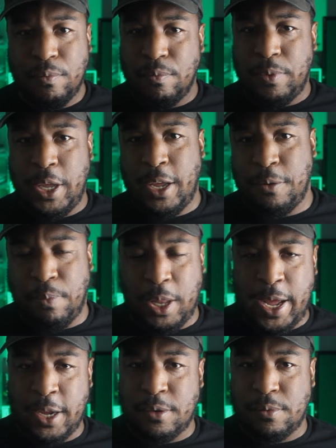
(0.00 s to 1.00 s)
they had
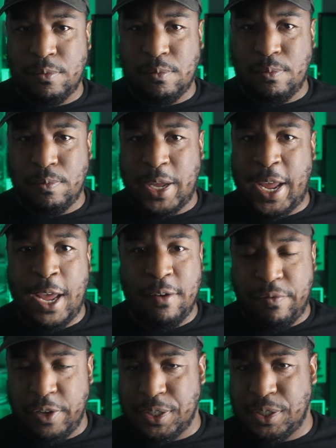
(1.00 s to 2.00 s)
black
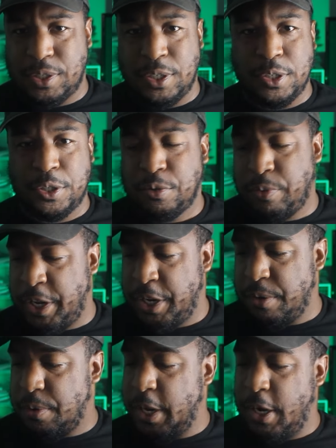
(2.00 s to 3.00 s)
canvas and suede.
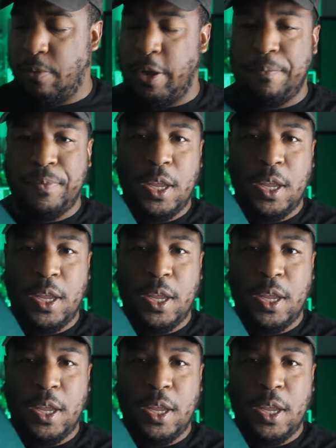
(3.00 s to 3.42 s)
Anyway,